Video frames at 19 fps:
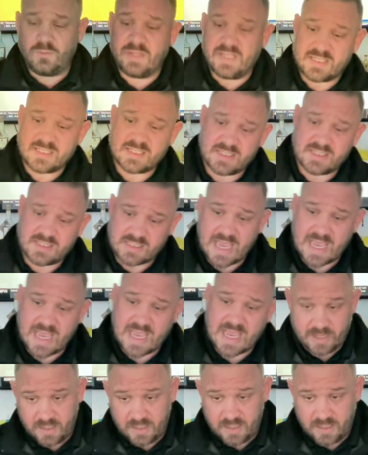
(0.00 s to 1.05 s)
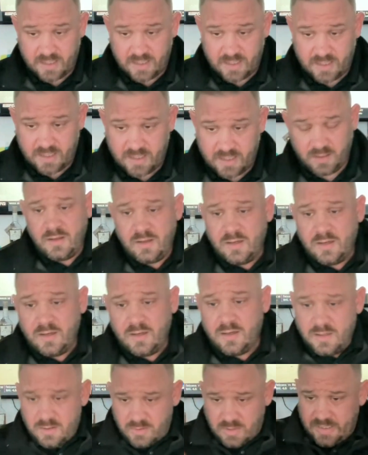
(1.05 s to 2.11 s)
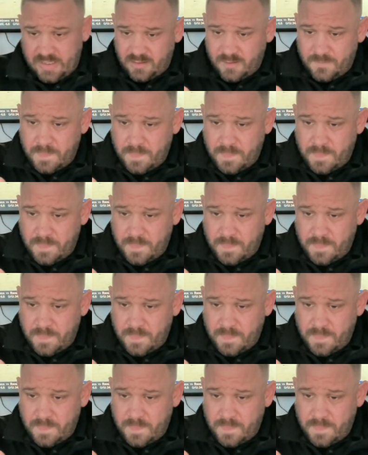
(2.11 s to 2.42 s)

this Saturday, right?